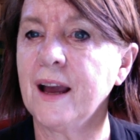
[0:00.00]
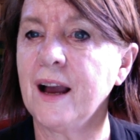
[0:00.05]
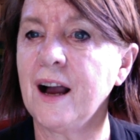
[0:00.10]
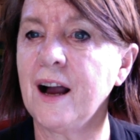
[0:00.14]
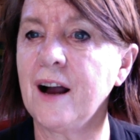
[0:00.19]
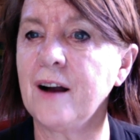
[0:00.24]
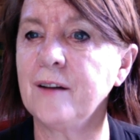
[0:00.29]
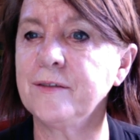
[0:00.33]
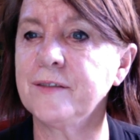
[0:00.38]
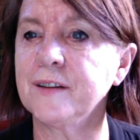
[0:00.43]

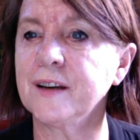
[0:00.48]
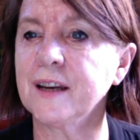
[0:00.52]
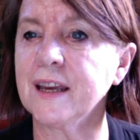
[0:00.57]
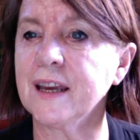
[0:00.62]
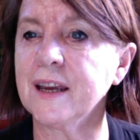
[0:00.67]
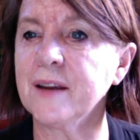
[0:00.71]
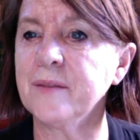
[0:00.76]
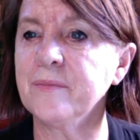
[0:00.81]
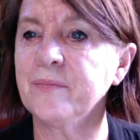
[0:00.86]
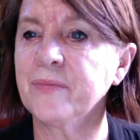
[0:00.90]

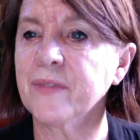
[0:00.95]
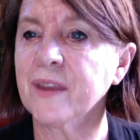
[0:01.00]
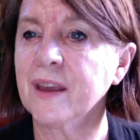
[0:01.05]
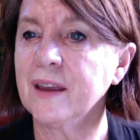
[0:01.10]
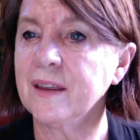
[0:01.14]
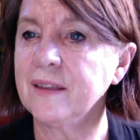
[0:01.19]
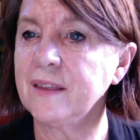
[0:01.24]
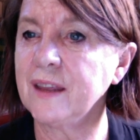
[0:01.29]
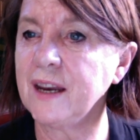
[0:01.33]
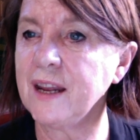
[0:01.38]
huffily
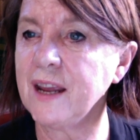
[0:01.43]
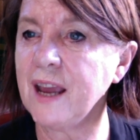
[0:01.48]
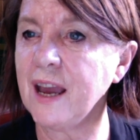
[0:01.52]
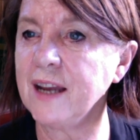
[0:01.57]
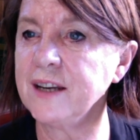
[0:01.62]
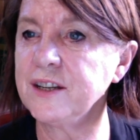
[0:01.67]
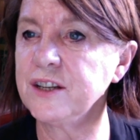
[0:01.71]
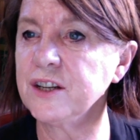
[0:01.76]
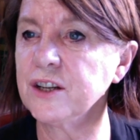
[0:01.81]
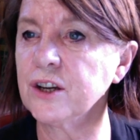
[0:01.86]
that he
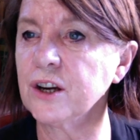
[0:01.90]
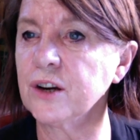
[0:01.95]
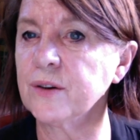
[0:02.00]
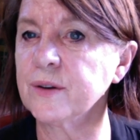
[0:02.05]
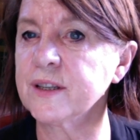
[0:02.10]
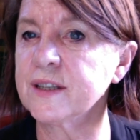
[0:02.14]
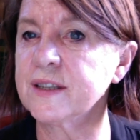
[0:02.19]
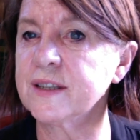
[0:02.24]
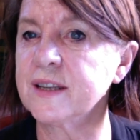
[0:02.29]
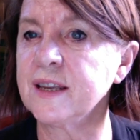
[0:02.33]
had to go
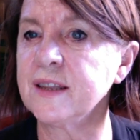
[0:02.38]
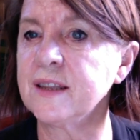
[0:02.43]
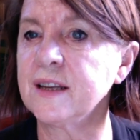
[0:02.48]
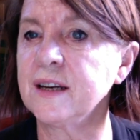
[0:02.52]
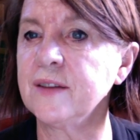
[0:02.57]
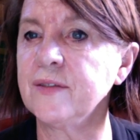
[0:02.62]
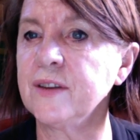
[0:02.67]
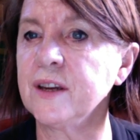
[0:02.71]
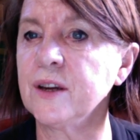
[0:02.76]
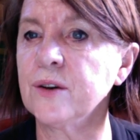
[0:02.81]
and see the
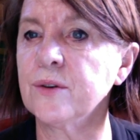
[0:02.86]
living